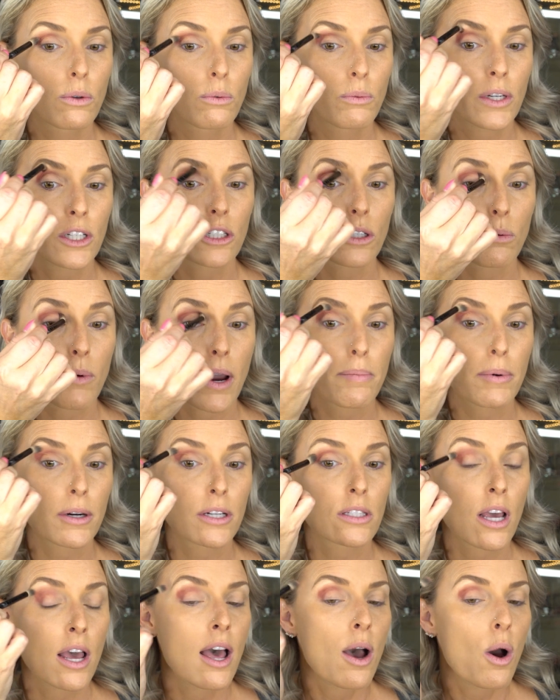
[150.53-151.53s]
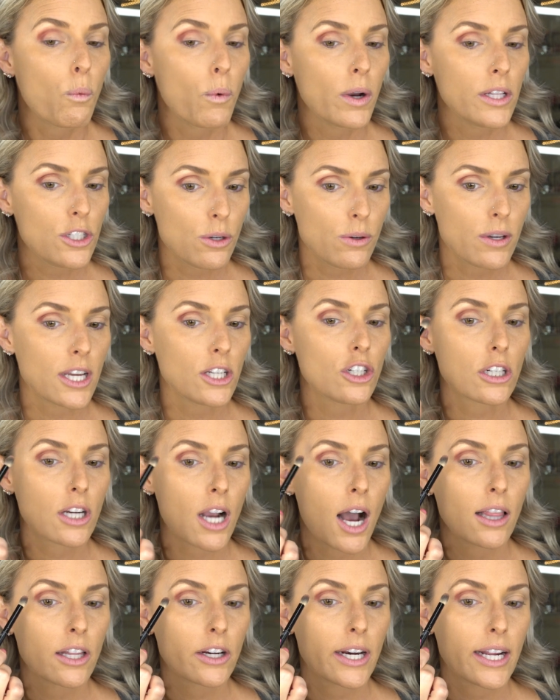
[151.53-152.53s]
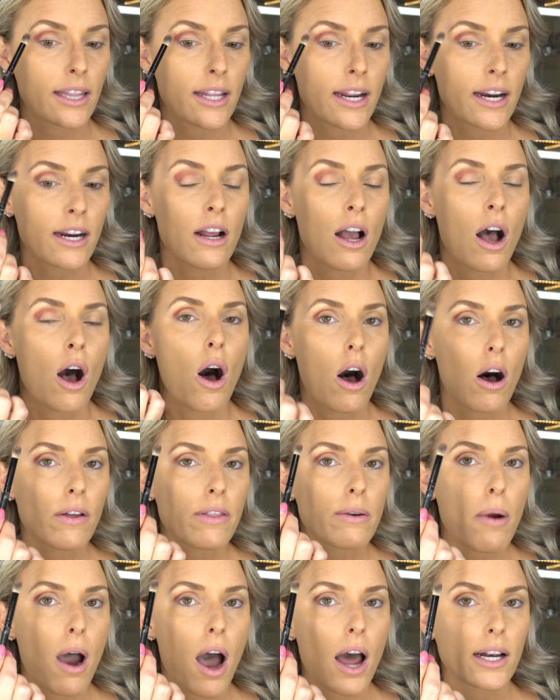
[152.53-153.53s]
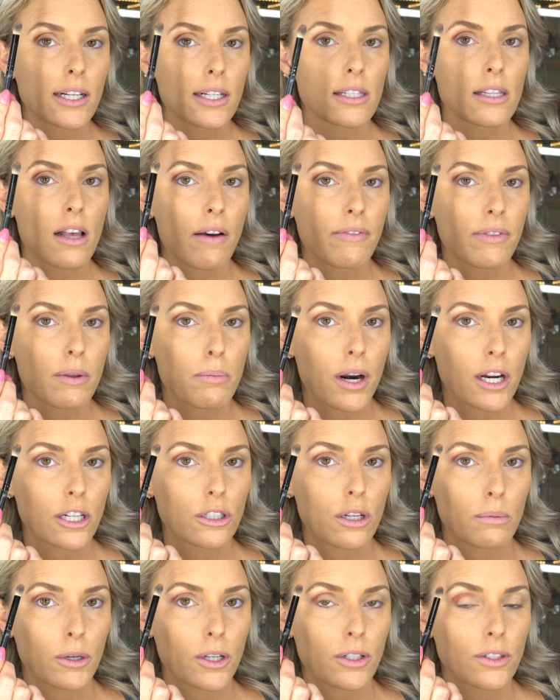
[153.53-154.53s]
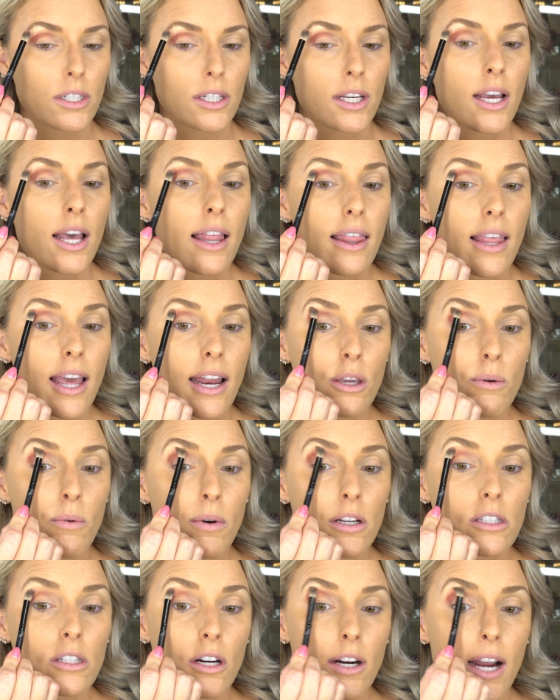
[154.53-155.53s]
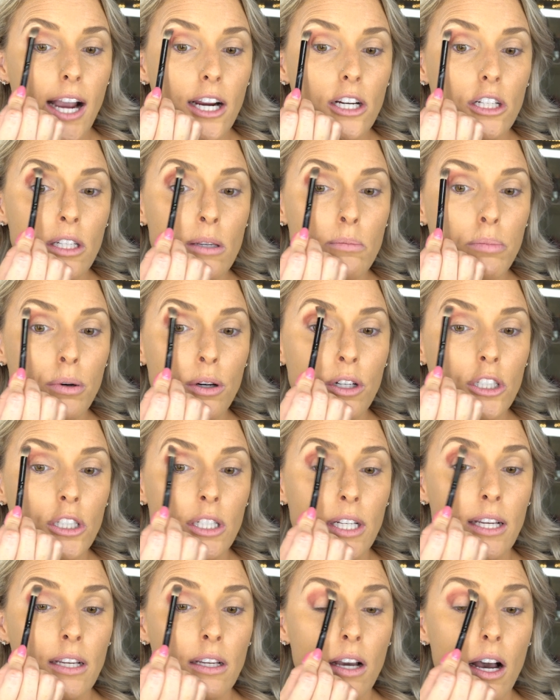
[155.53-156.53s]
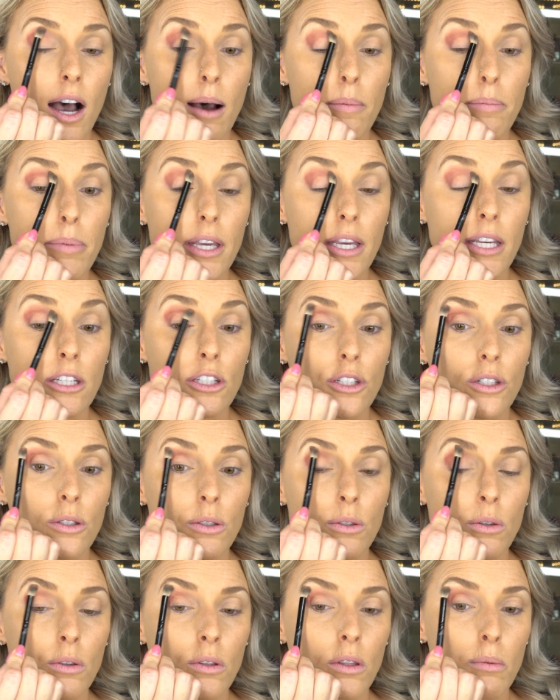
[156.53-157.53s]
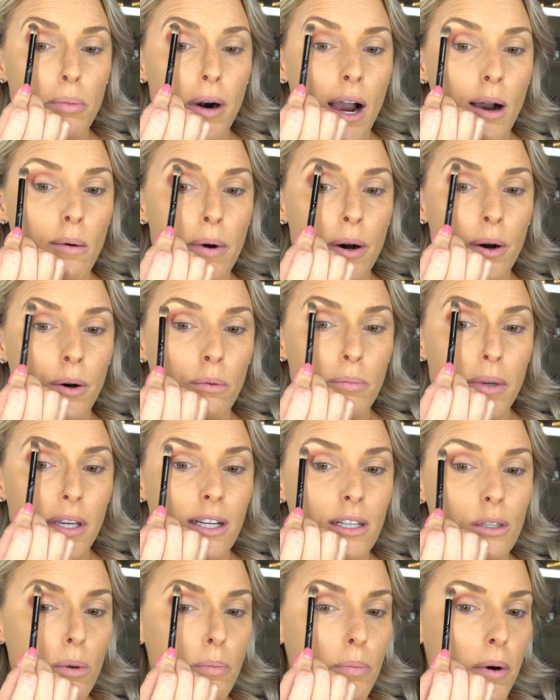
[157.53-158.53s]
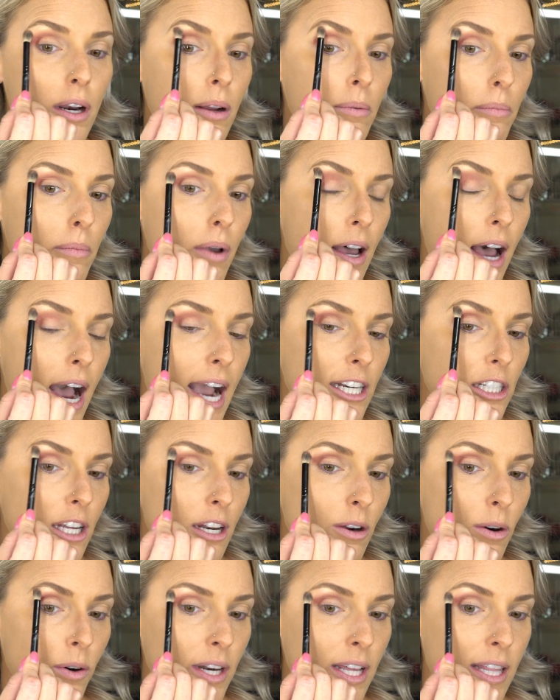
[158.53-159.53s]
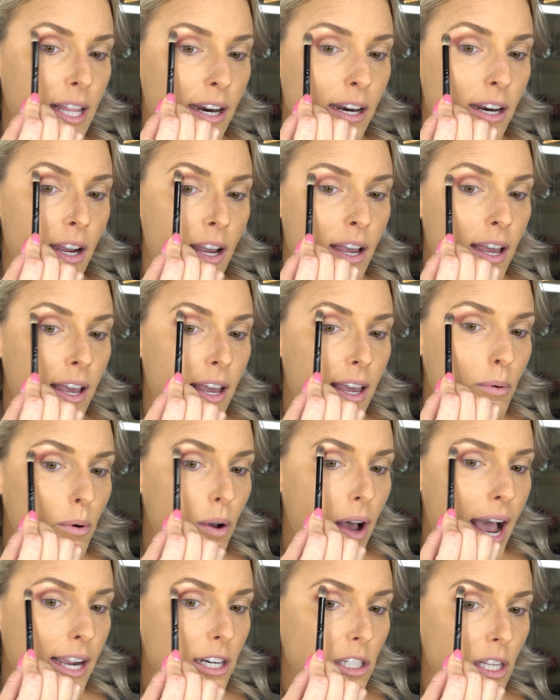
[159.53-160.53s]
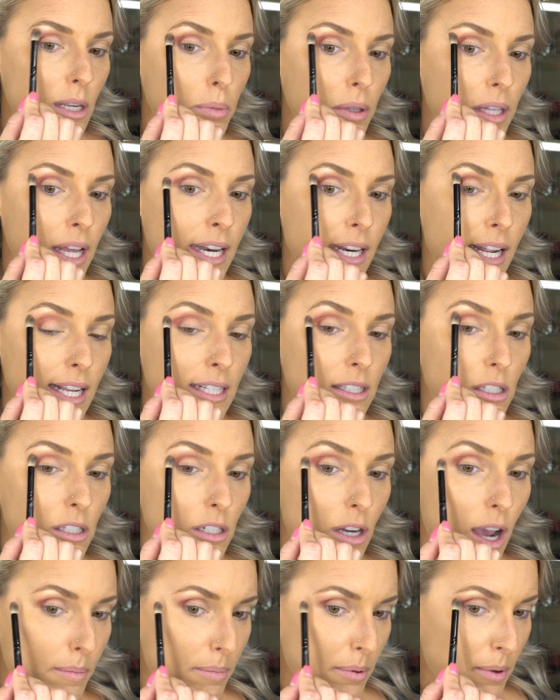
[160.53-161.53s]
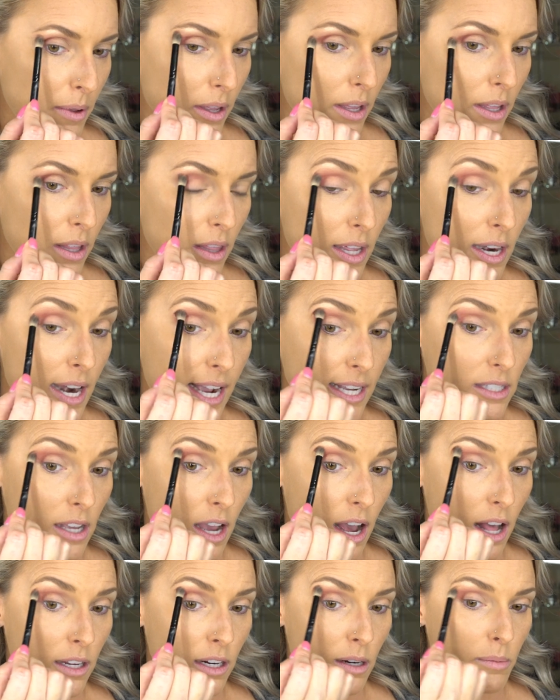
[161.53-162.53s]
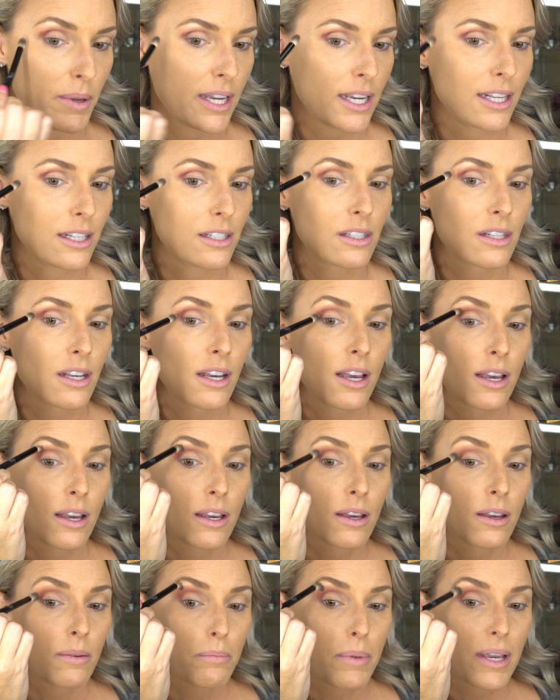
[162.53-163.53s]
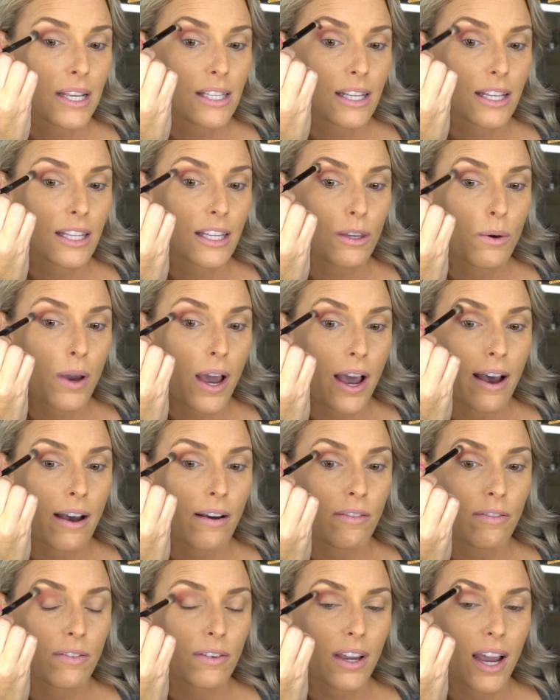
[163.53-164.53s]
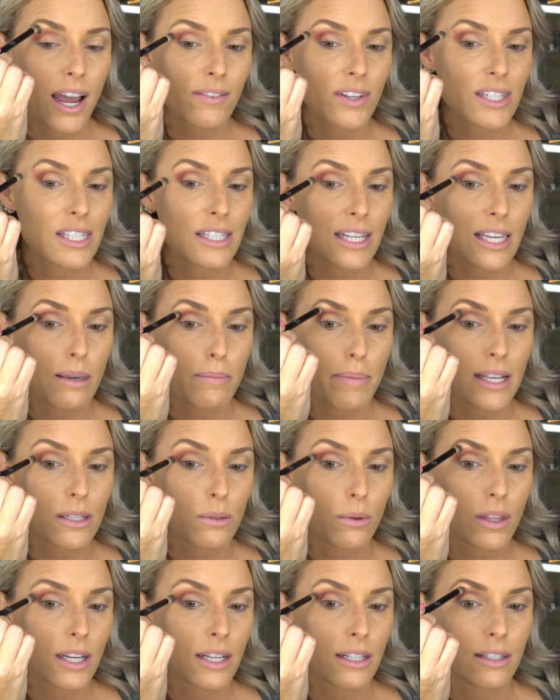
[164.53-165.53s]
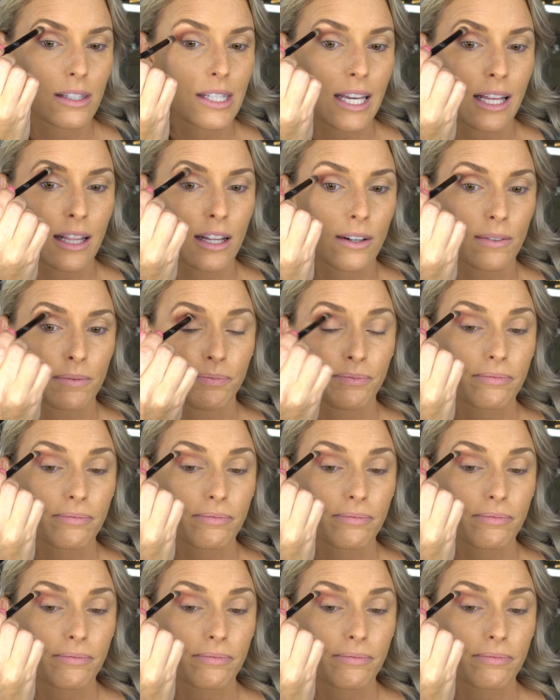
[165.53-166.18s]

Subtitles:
Windshield wipers. Once you get your color in there, all the product is off the brush almost. Then you wanna start actually pushing up into the brow bone because we put the eyeshadow already there. It will actually blend and stop the next color because basically you have kind of a sticky base with the concealer.